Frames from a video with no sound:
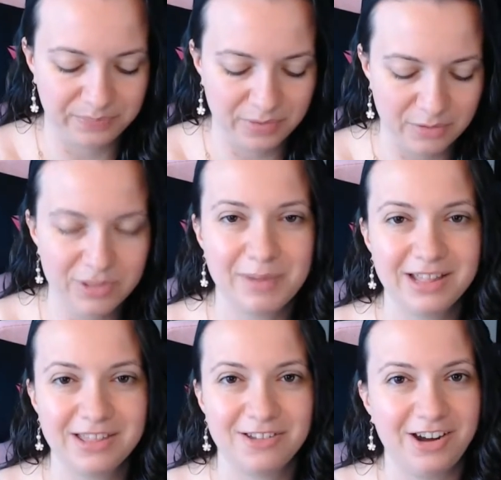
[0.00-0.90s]
Well, it's a
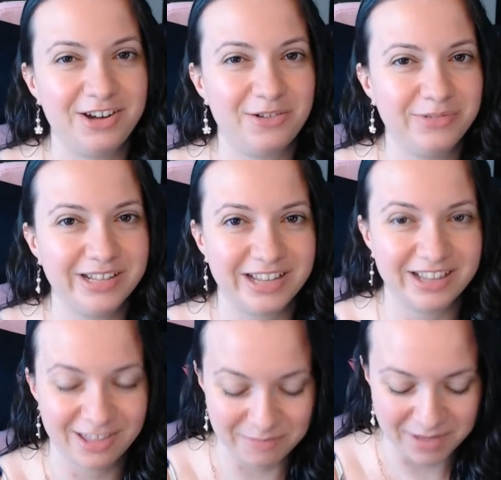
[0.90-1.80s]
bad start. I don't really like
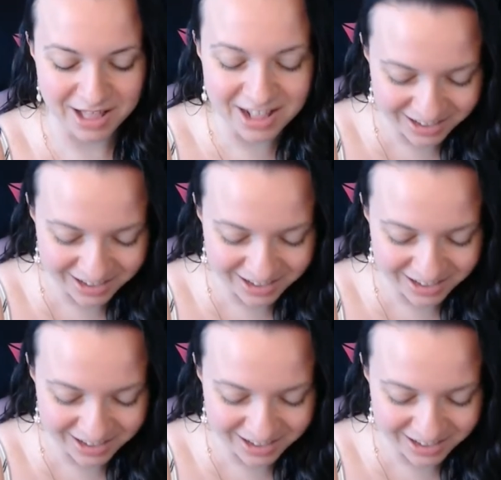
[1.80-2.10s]
the smell.